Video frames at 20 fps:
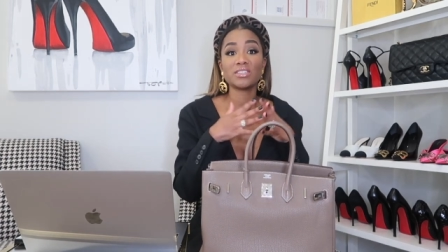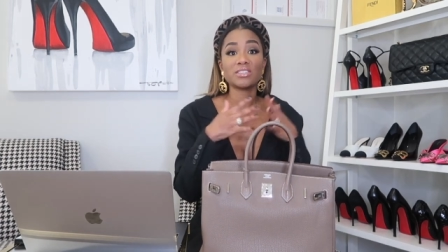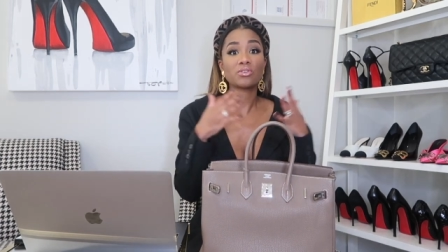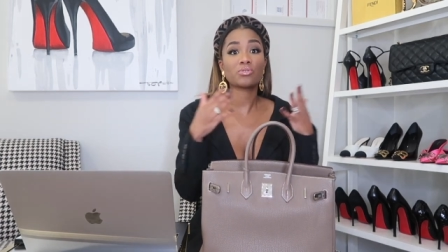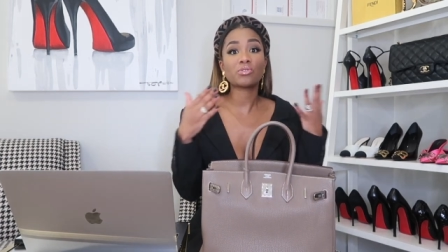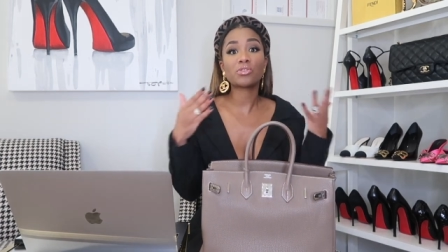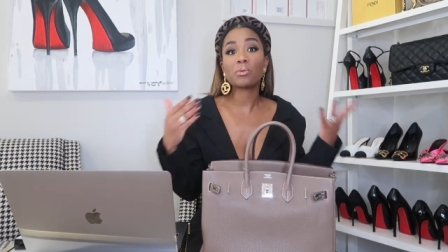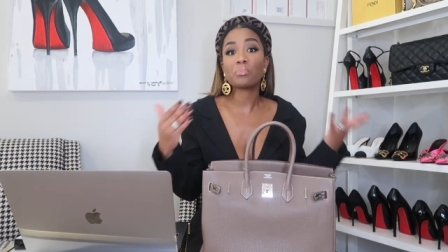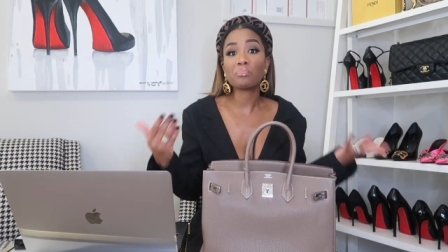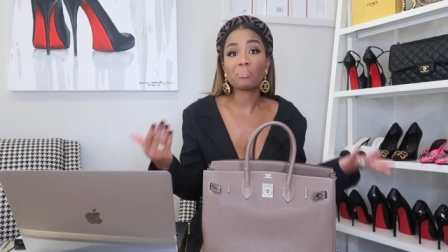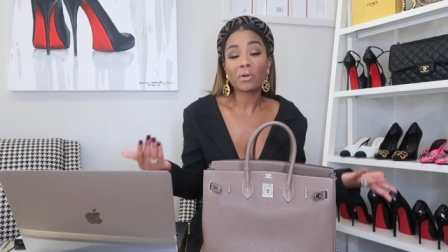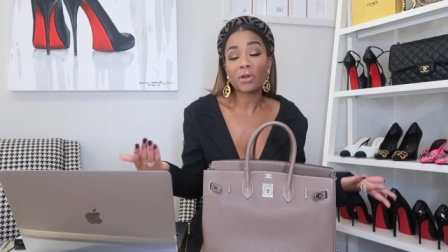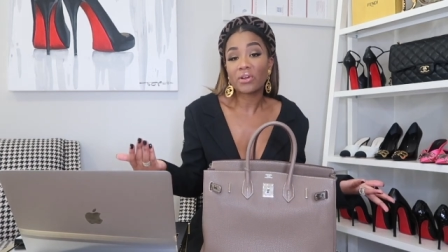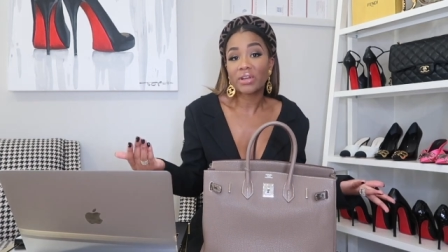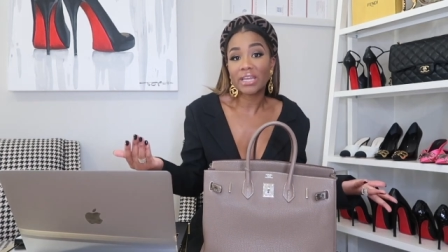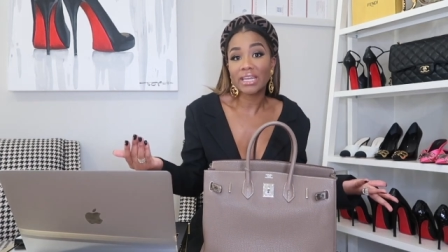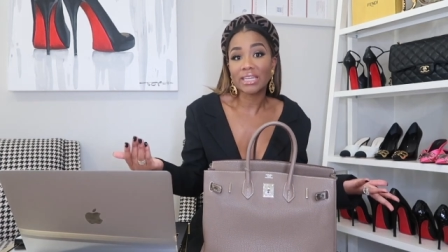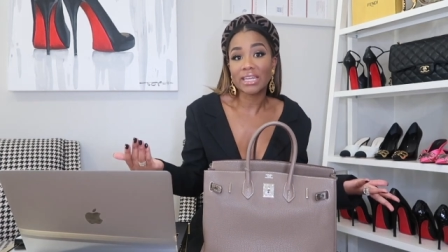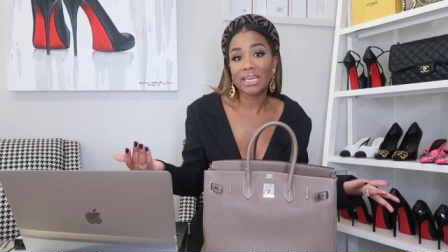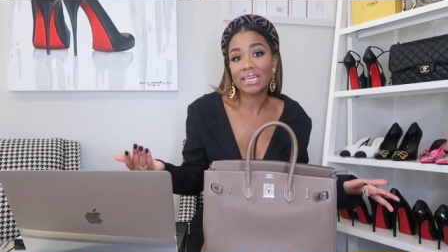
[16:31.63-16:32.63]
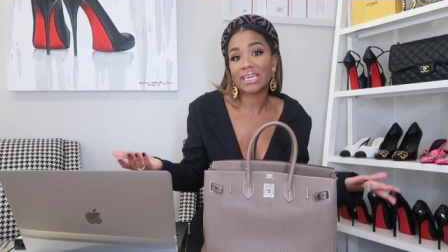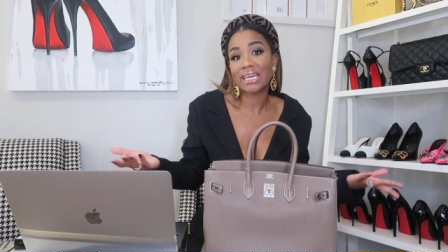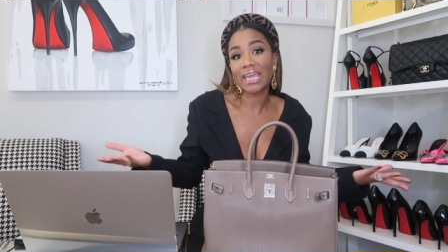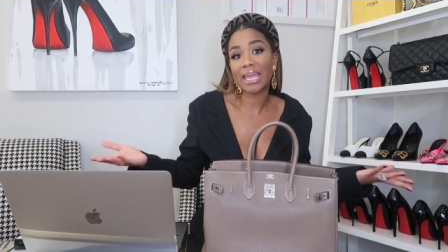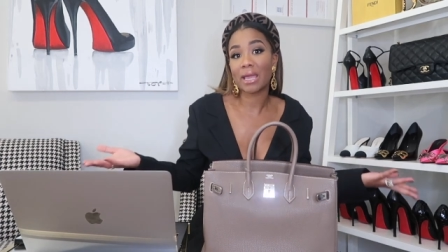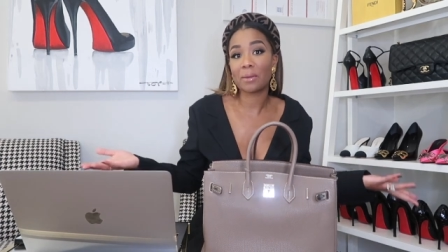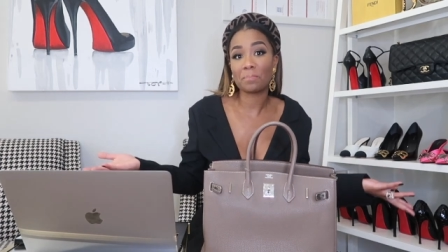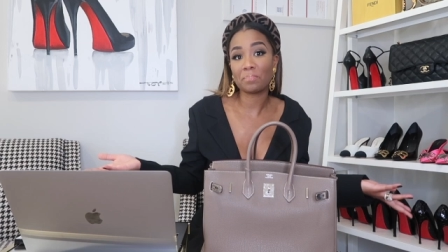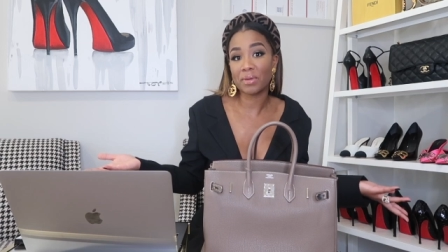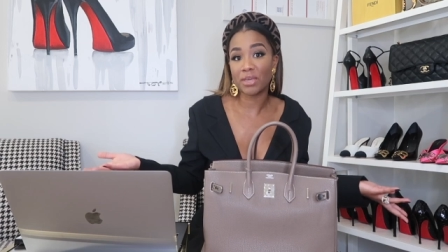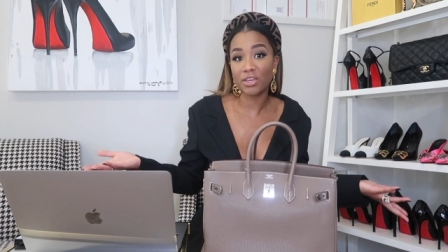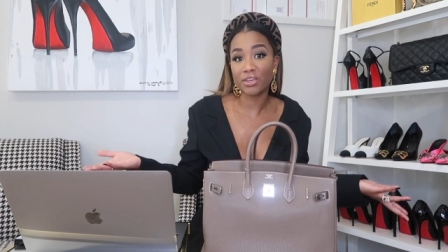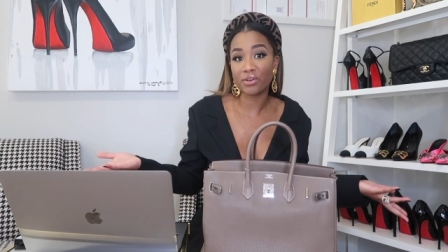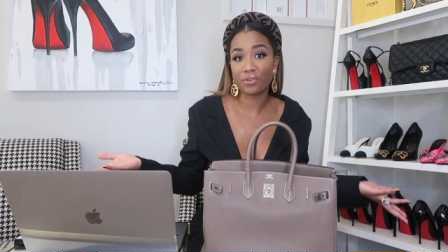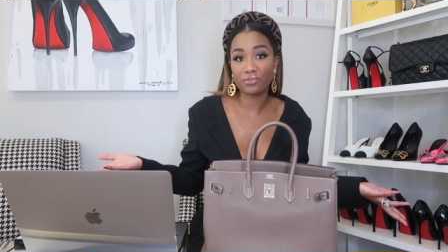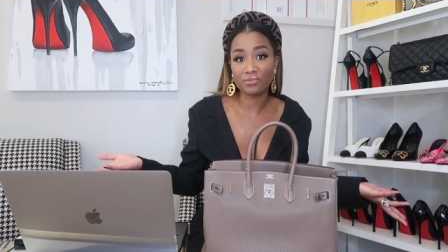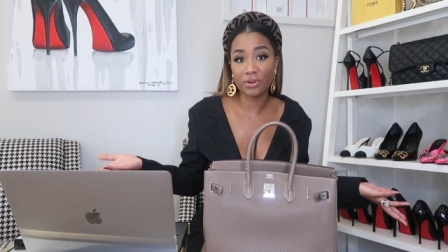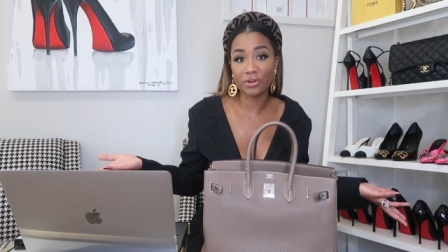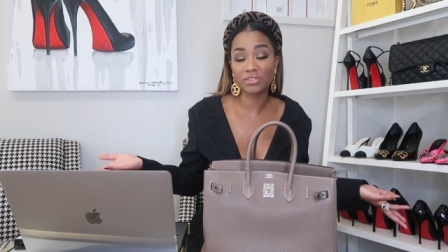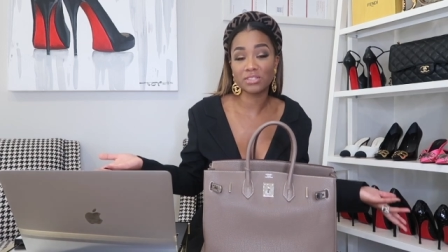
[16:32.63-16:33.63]
So the Birkin like can't be
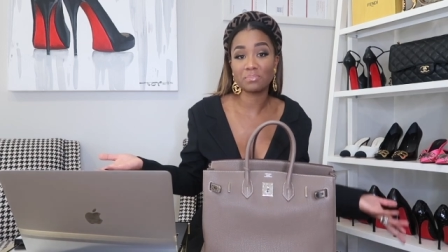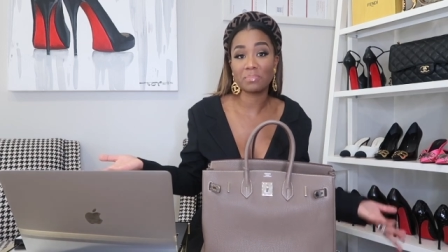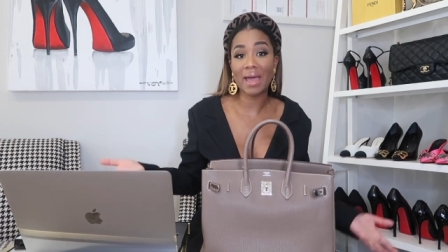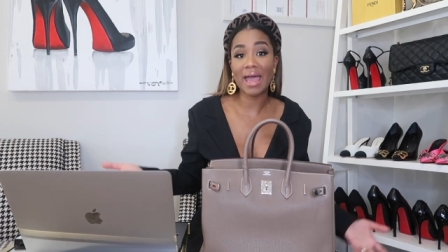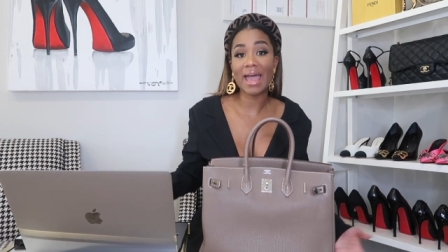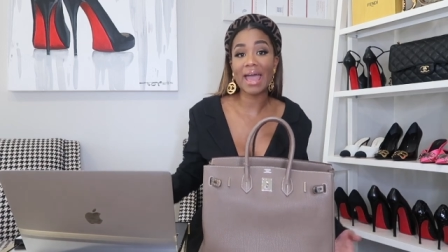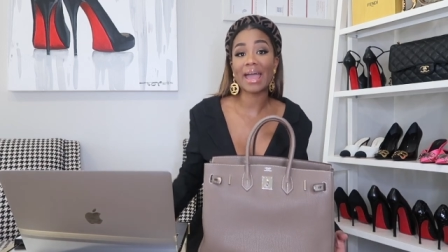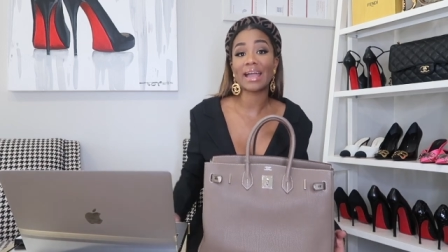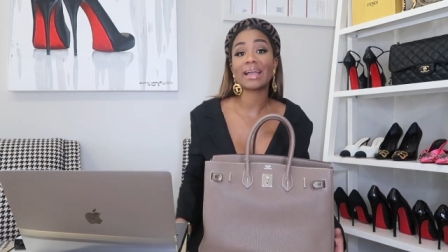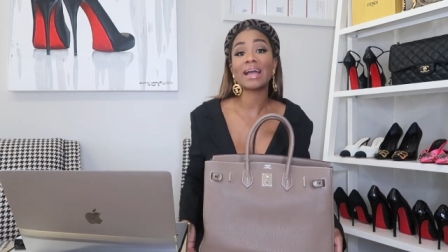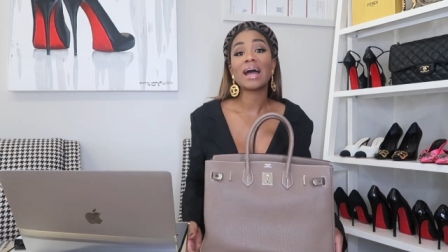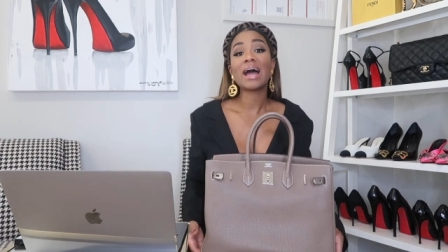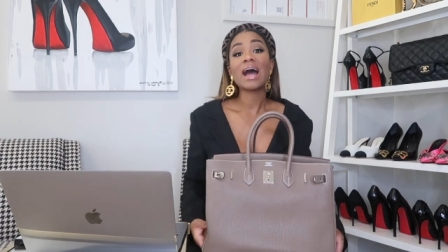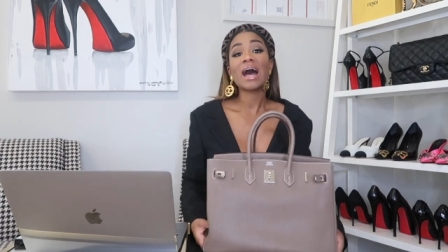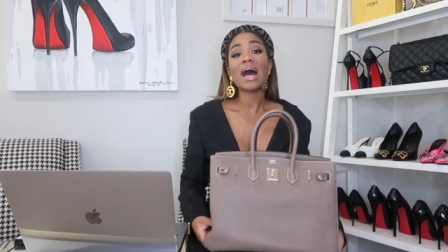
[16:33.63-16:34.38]
your first bag